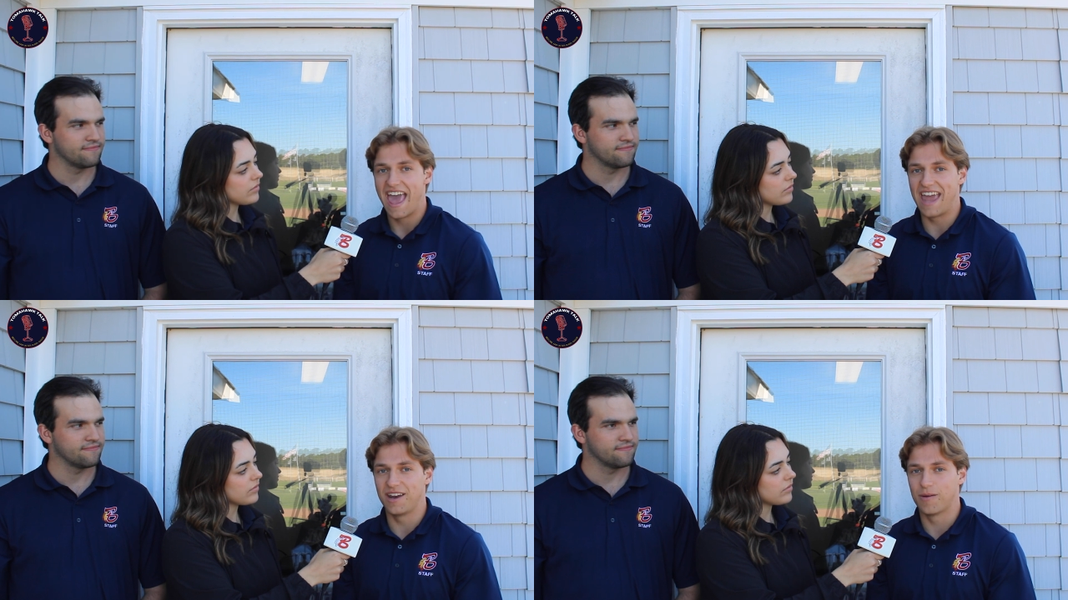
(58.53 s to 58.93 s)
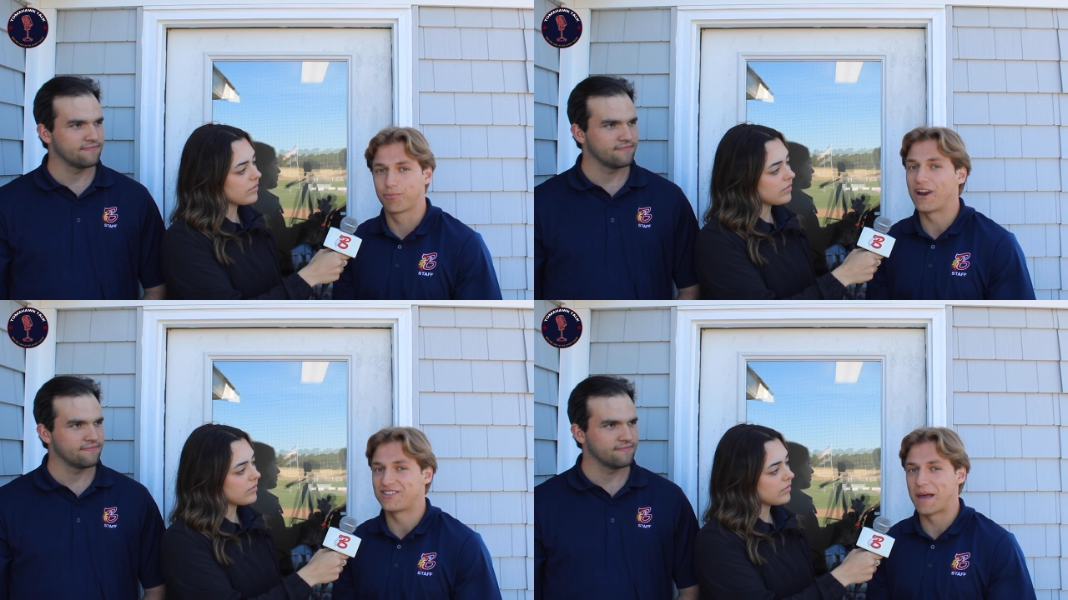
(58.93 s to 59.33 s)
Speaker 1: And
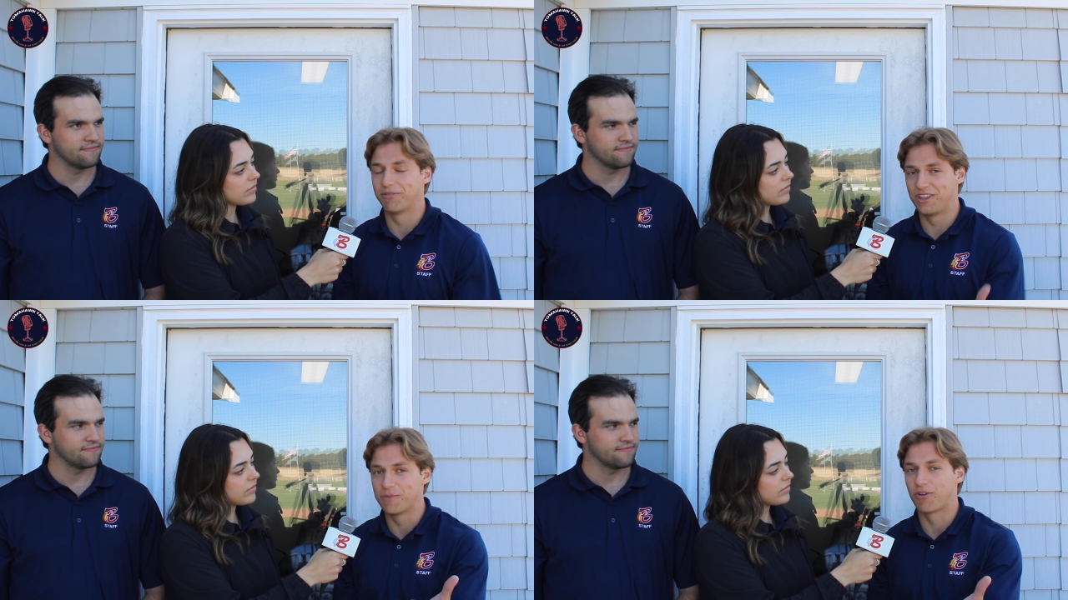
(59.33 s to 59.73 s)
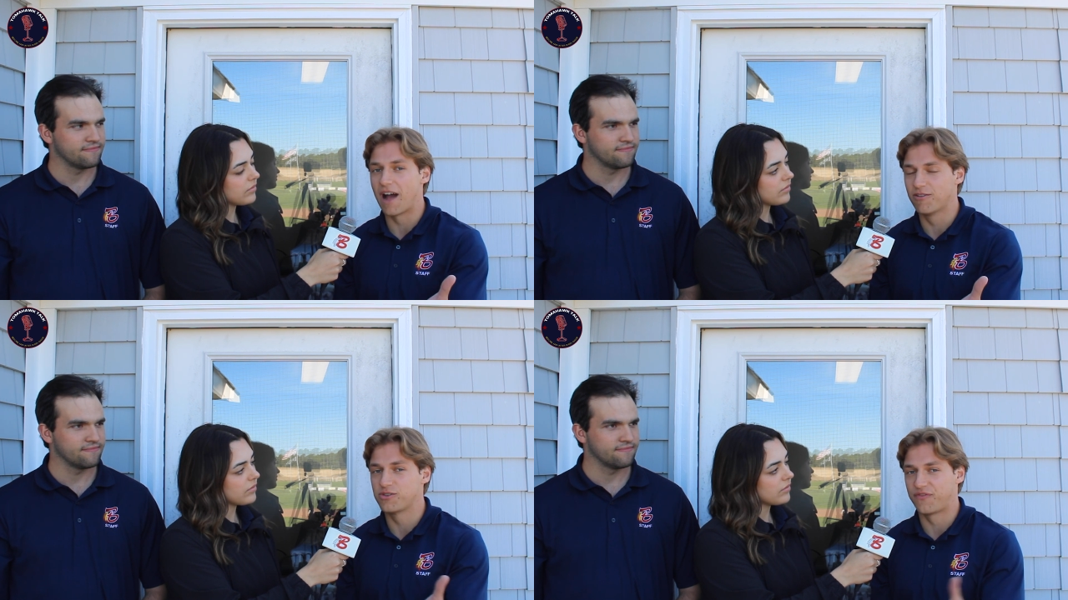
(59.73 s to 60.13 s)
Bryce Eblin, the
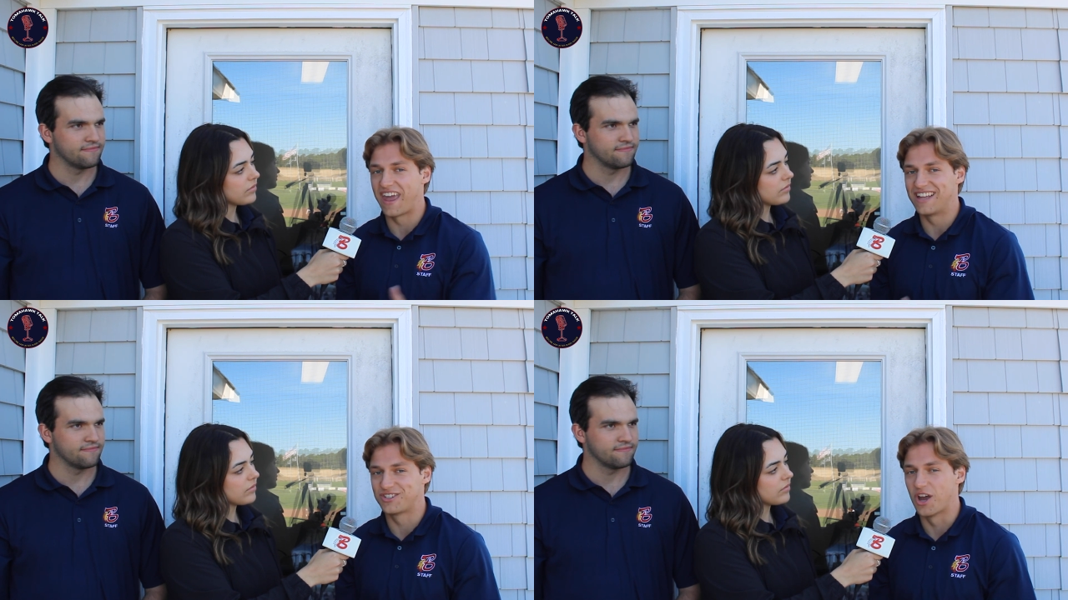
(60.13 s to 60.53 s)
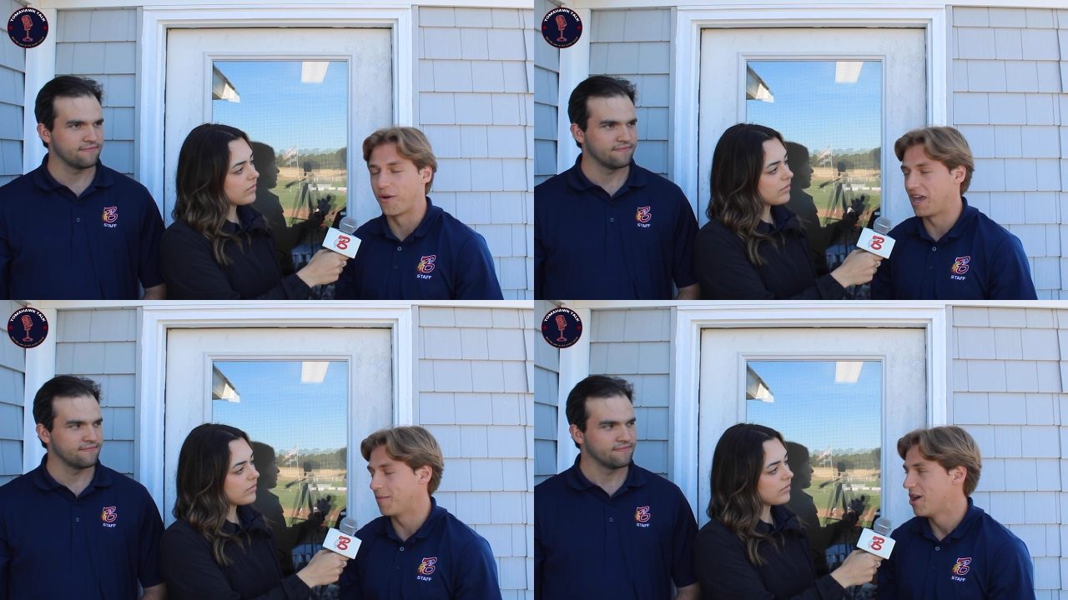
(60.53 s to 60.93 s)
Bravos fans
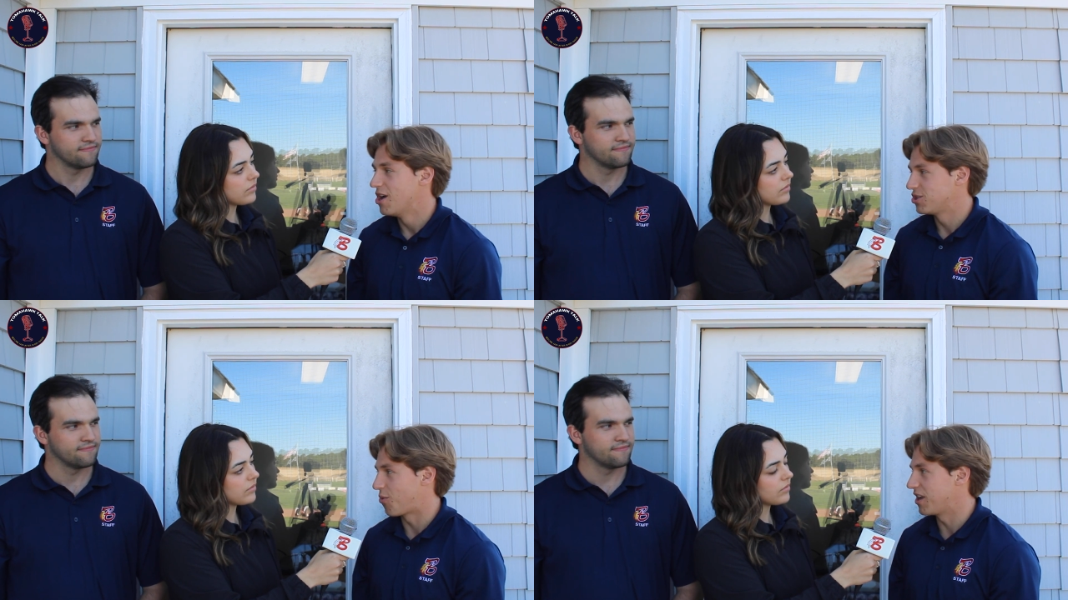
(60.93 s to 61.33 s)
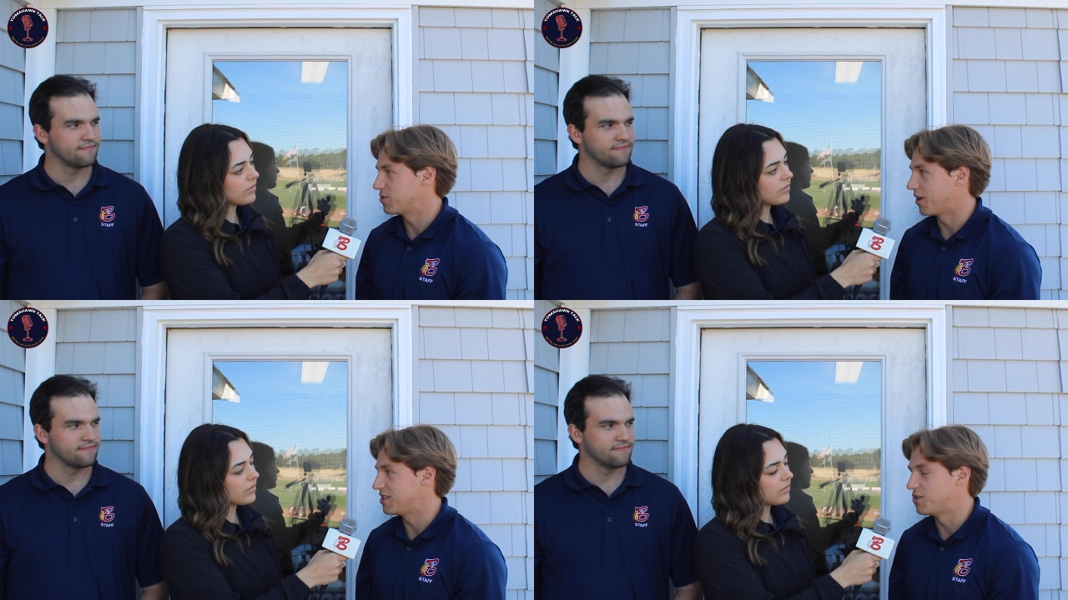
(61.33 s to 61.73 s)
know him,
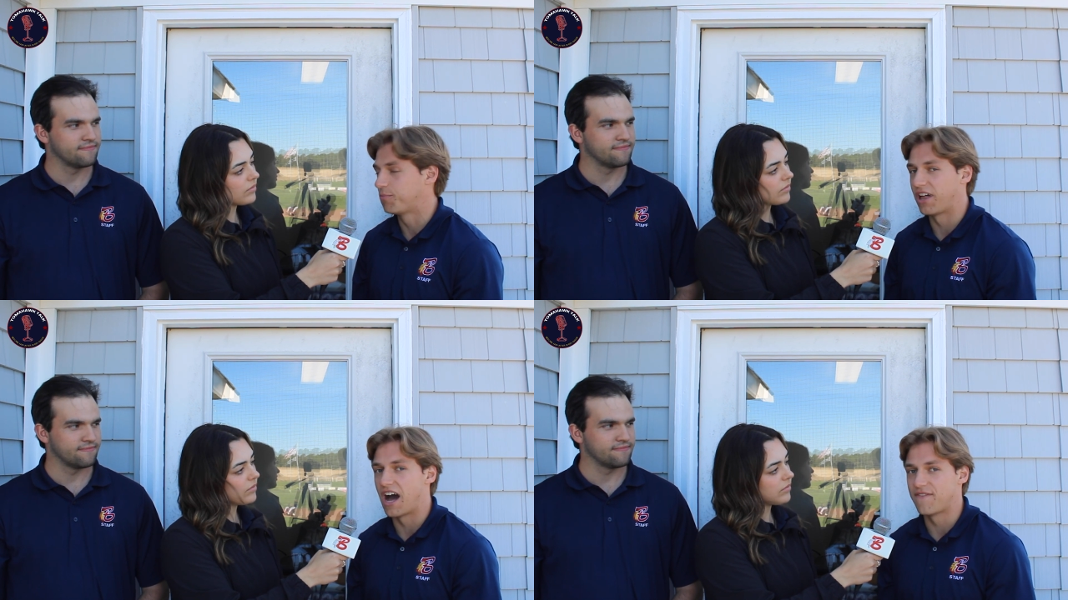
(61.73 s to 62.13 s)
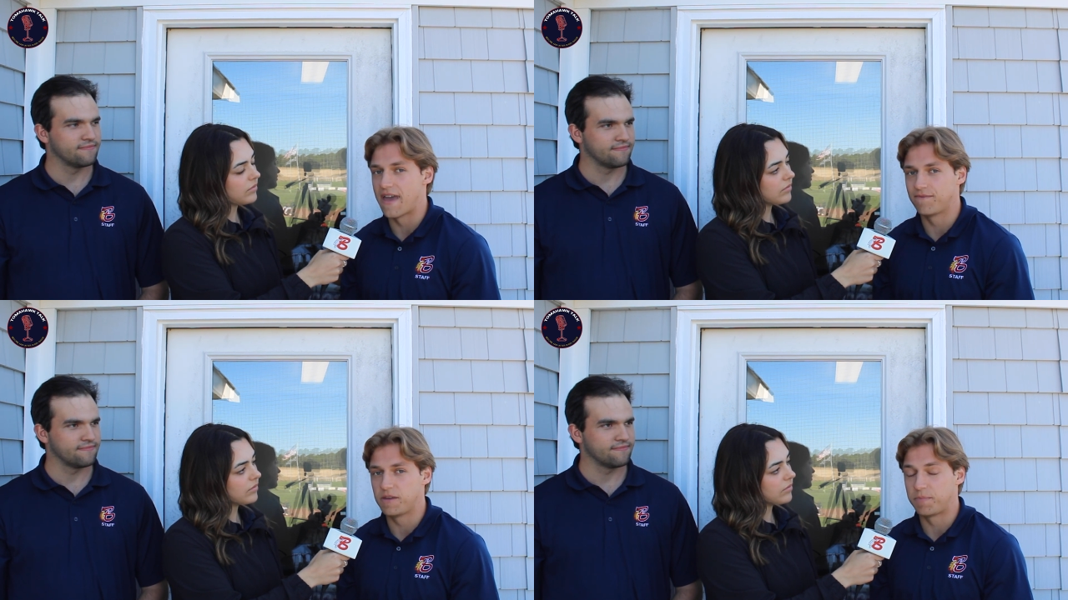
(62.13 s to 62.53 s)
2022 playoff
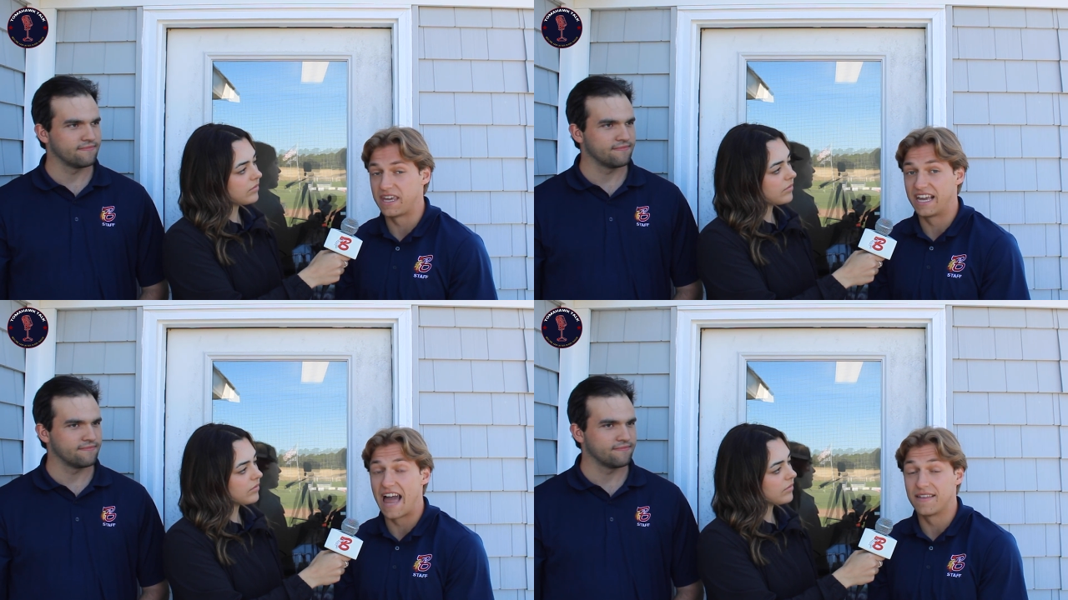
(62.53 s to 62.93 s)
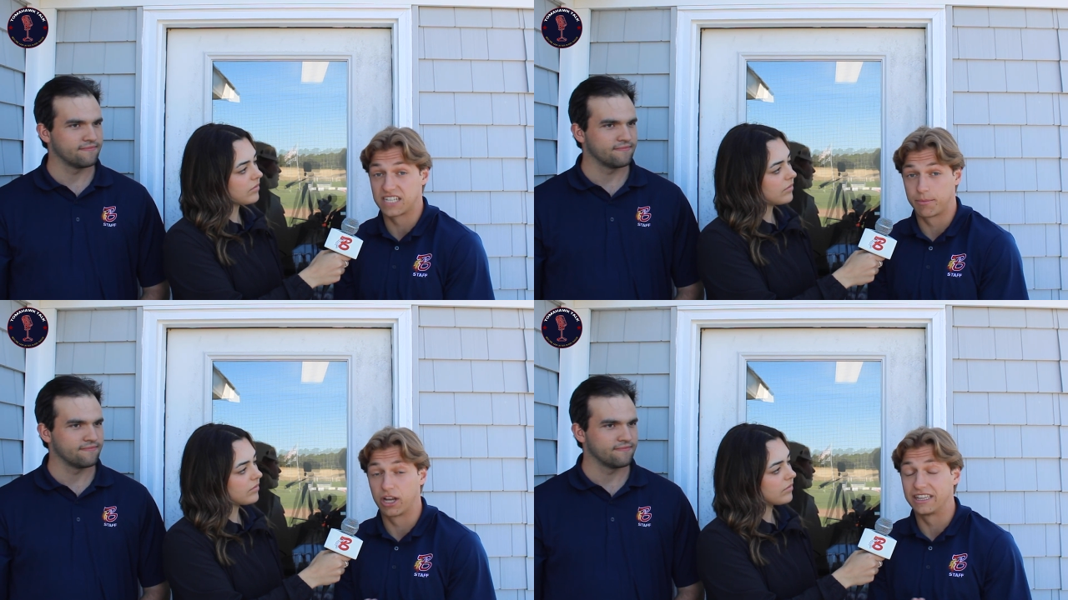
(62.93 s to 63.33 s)
MVP, a guy that's
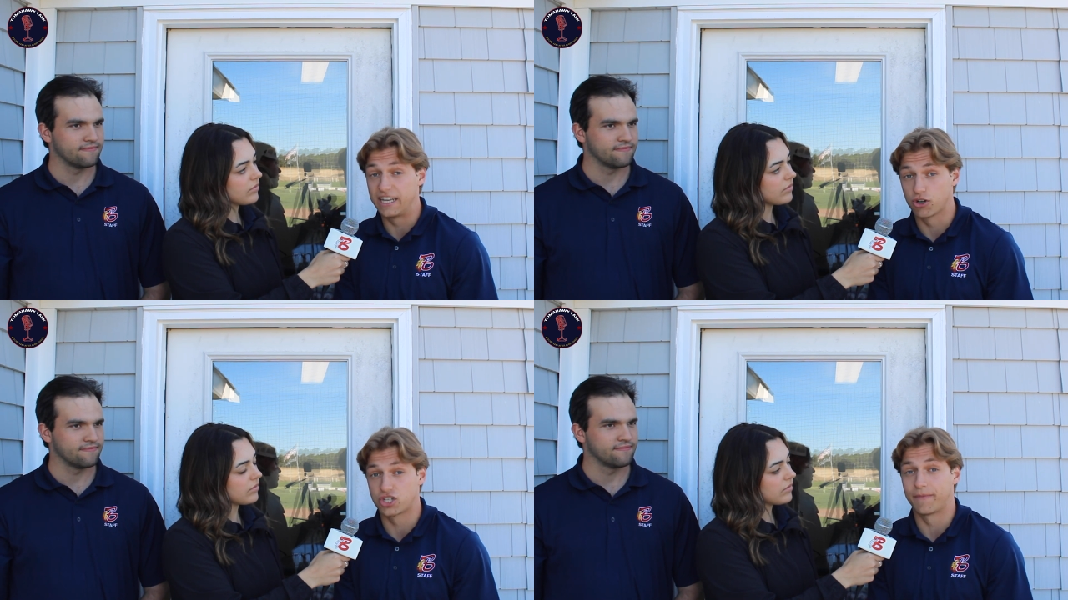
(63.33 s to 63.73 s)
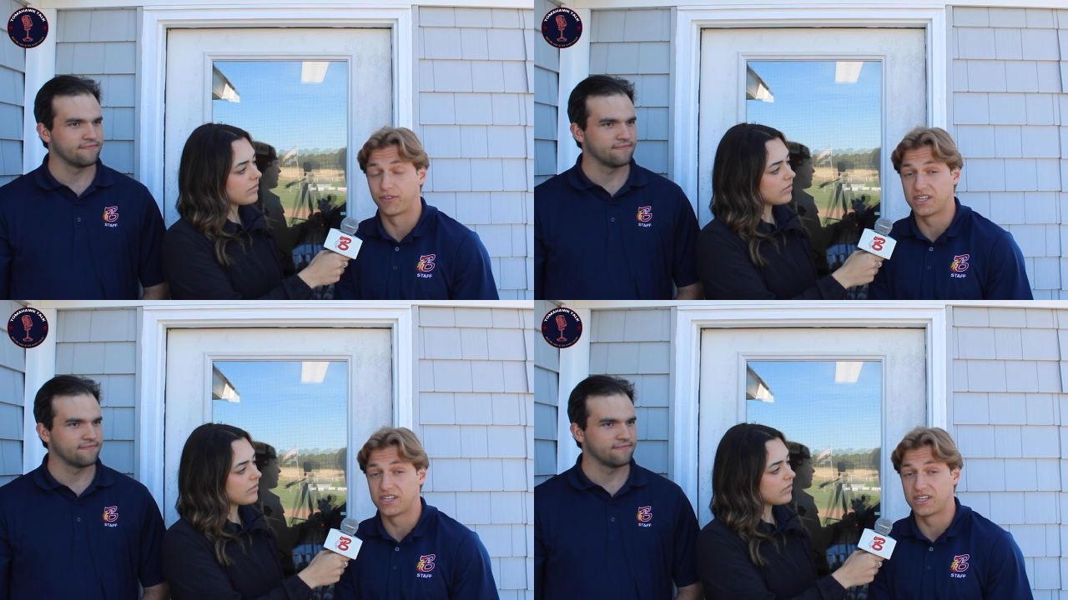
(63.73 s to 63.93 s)
going to bring leadership